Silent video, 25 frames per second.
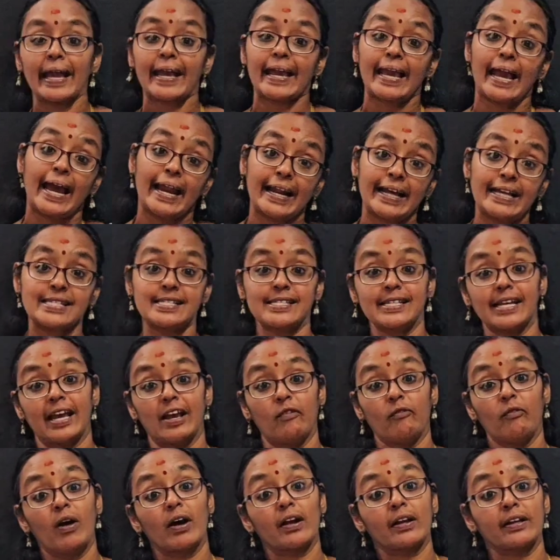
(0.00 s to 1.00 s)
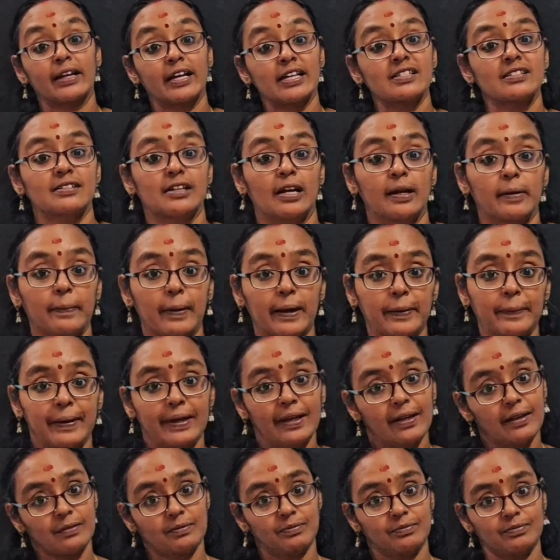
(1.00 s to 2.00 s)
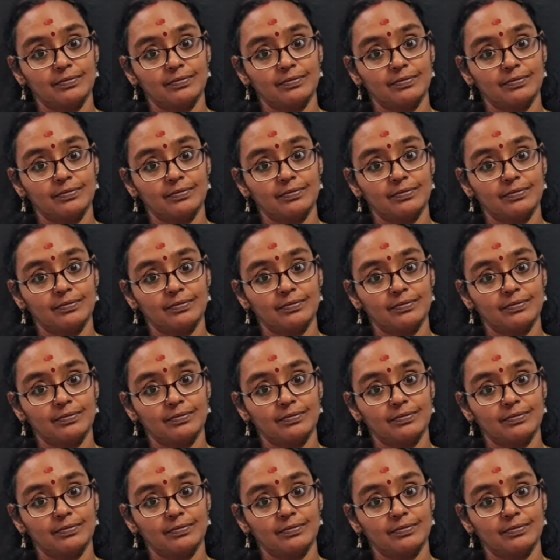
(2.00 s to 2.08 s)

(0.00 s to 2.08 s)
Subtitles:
can I say work is done by me?